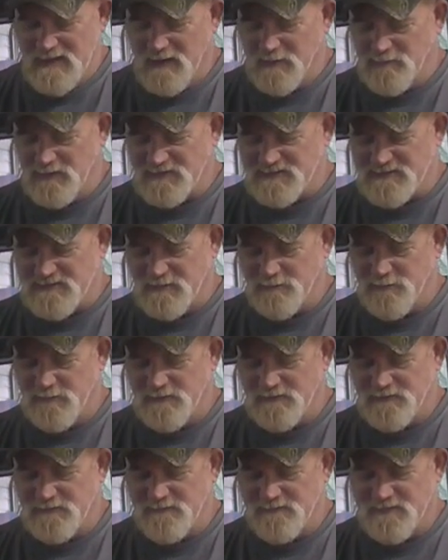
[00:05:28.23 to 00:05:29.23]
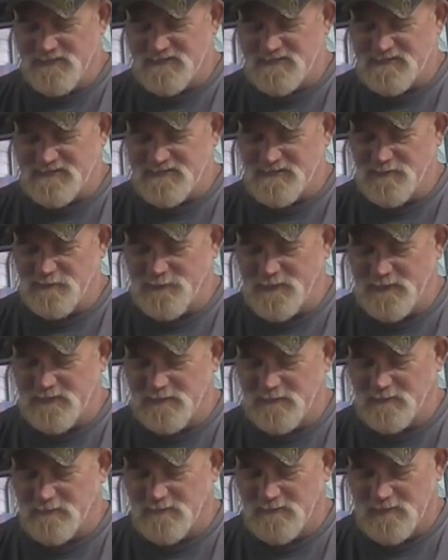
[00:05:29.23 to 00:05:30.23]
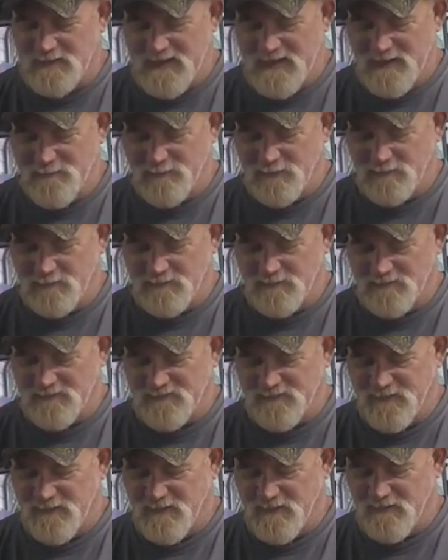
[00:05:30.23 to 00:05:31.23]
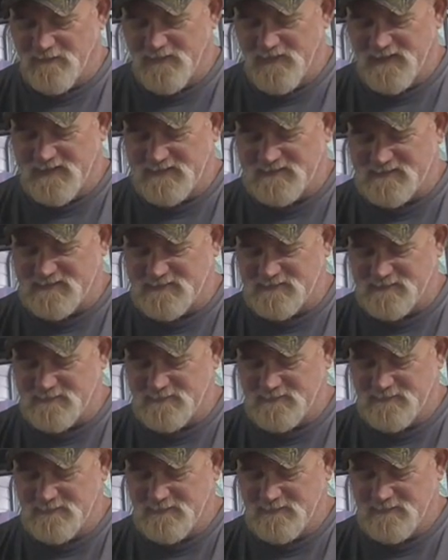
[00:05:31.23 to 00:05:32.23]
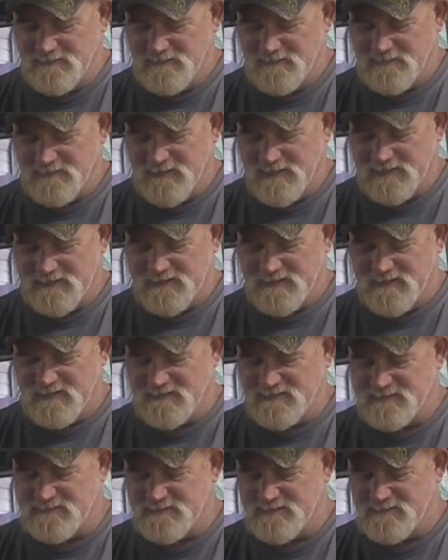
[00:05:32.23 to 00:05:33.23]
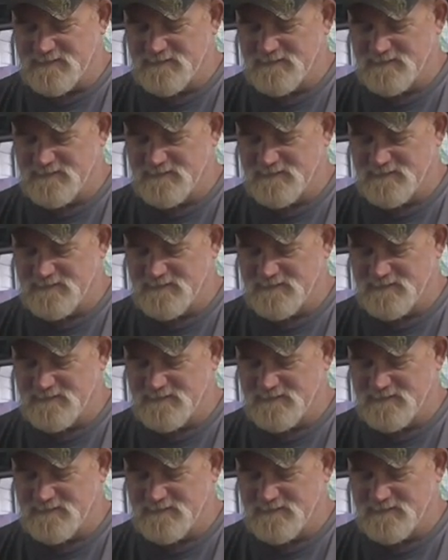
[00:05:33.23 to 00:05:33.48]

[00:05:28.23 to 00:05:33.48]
I wish they wouldn't do this stupid little labels and all this, like this.